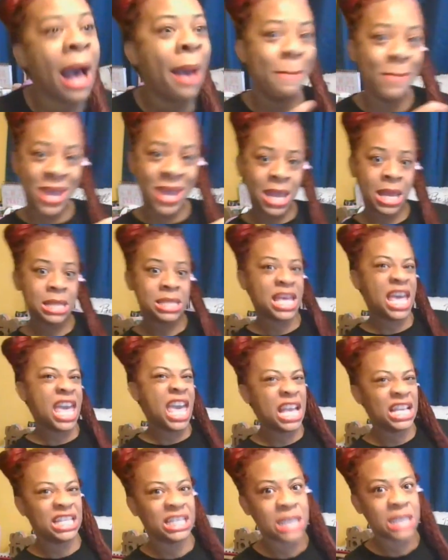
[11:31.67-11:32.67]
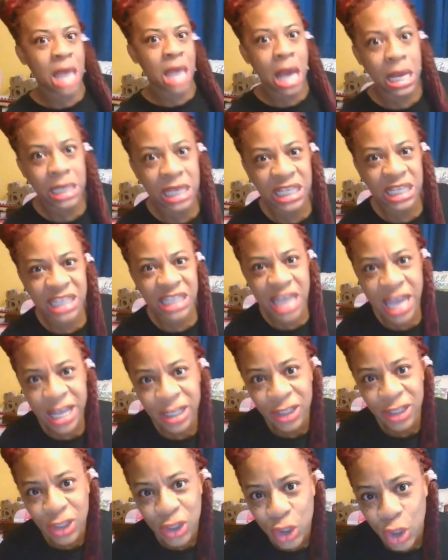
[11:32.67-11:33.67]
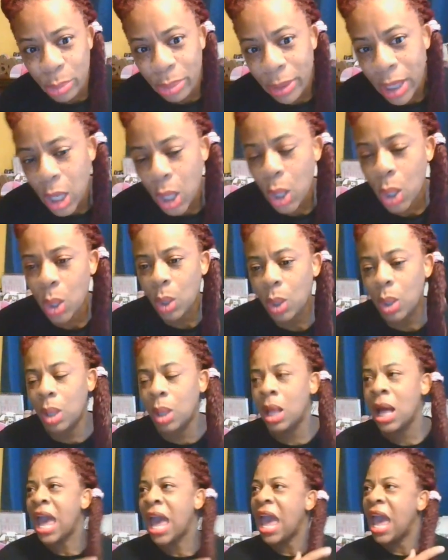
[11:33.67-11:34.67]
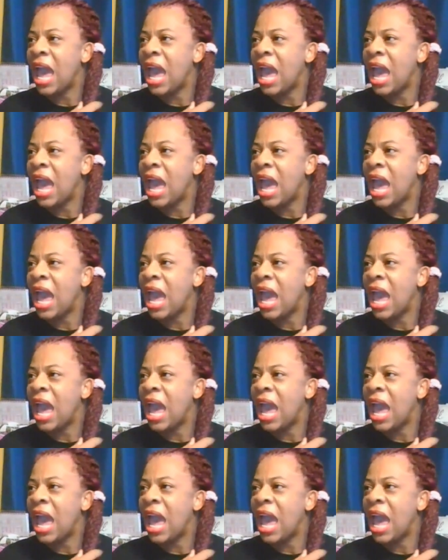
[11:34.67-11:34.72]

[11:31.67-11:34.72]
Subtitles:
I mean, the exotic dancer pole.